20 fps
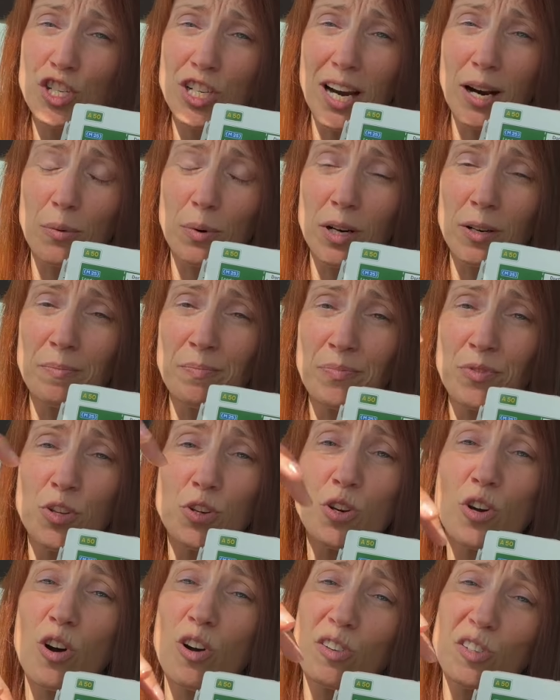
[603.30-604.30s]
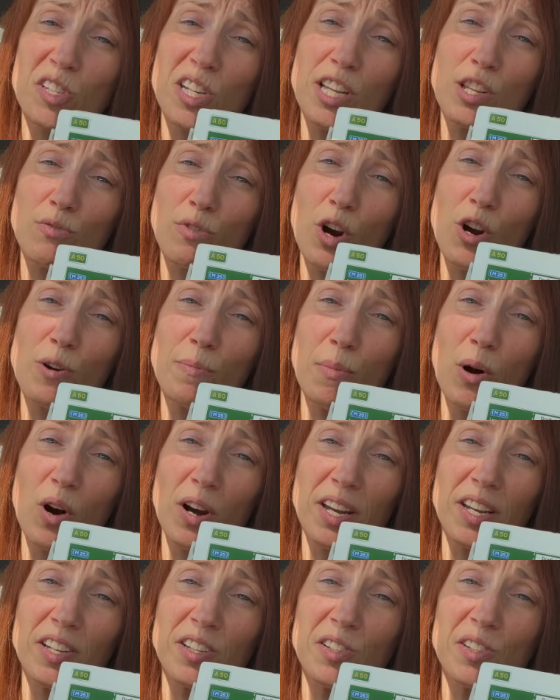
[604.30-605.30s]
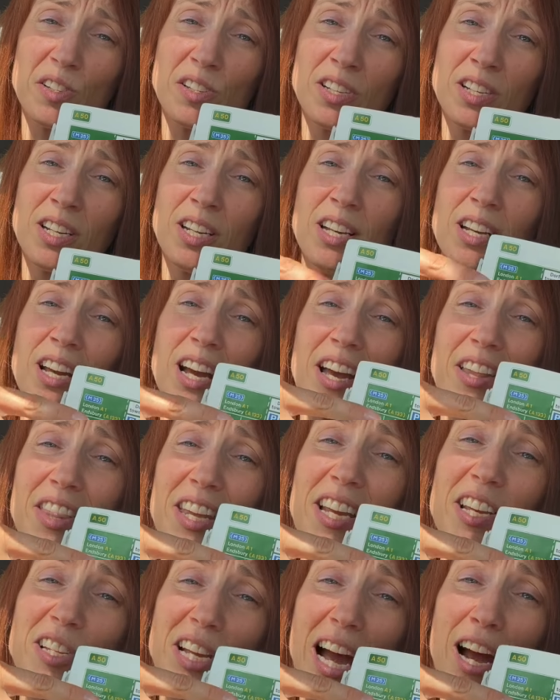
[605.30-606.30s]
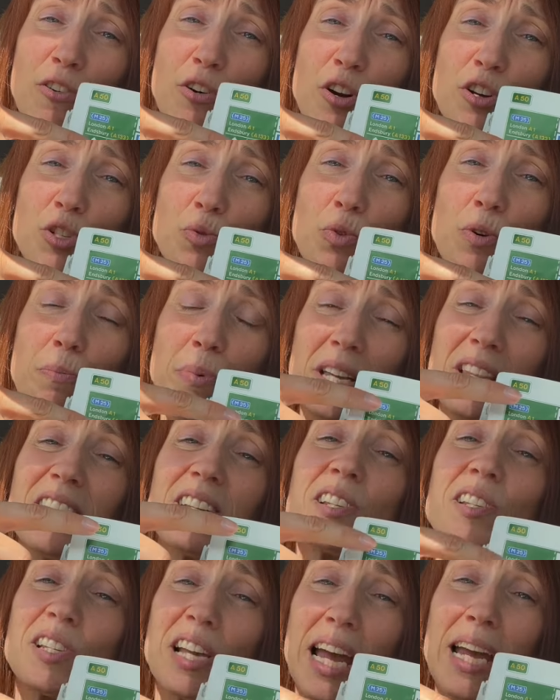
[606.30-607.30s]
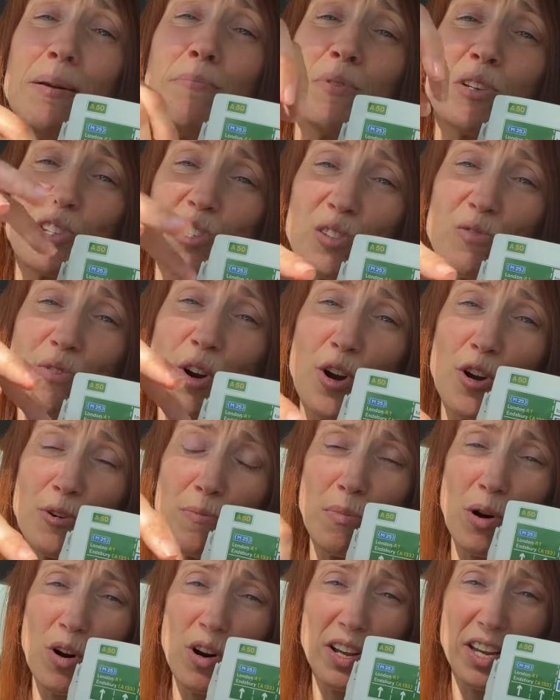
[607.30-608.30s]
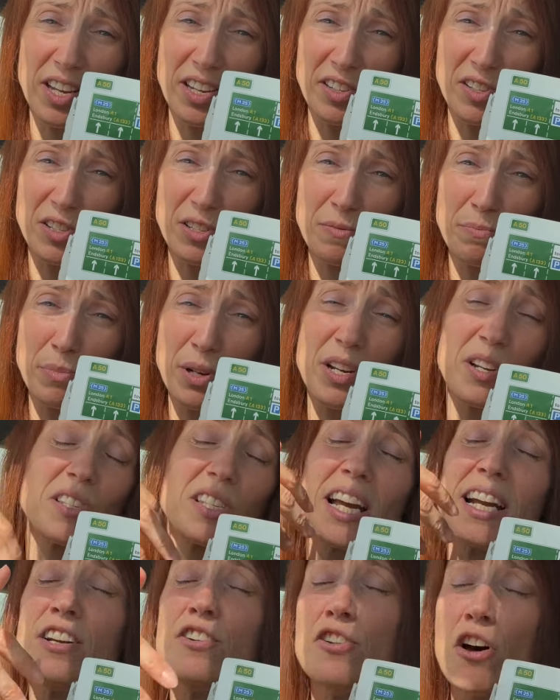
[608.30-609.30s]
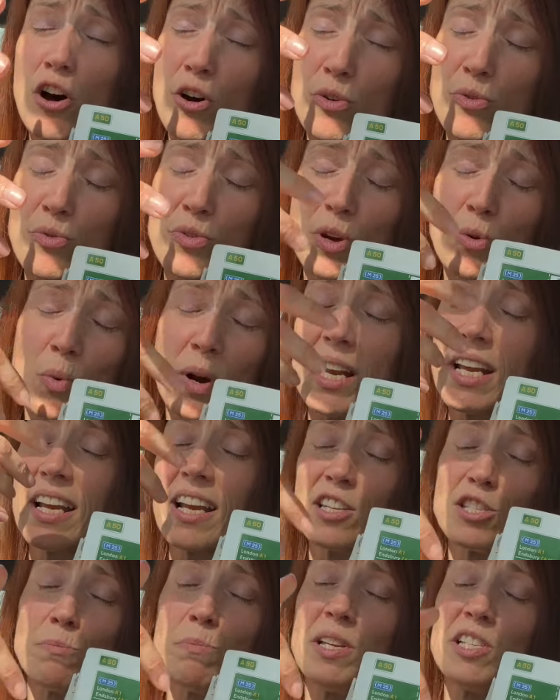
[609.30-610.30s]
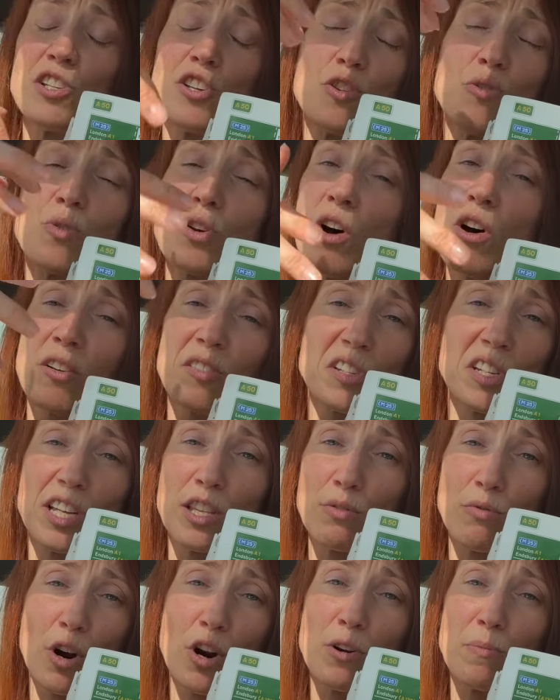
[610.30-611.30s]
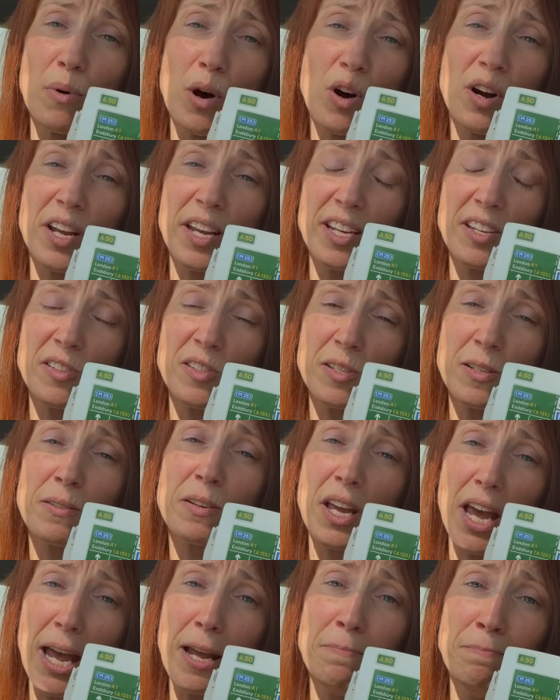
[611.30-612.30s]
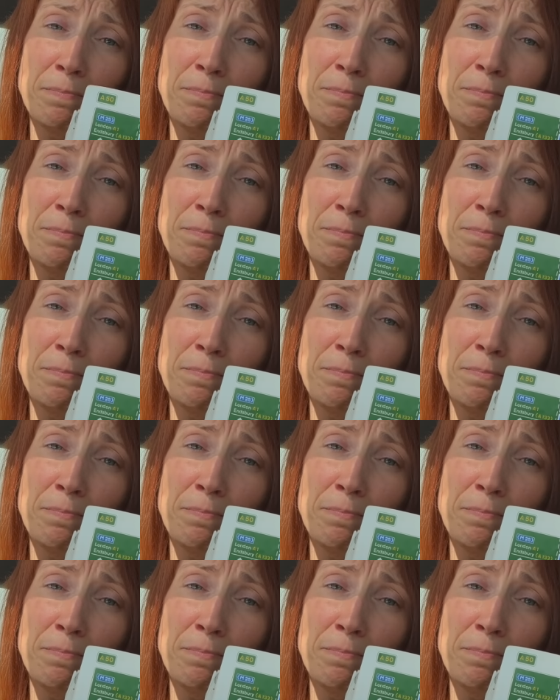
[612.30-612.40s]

hour, you can't see the road markings. And these arrows would be the same as the road markings, because they know that when it gets busy, you can't see the road markings, okay?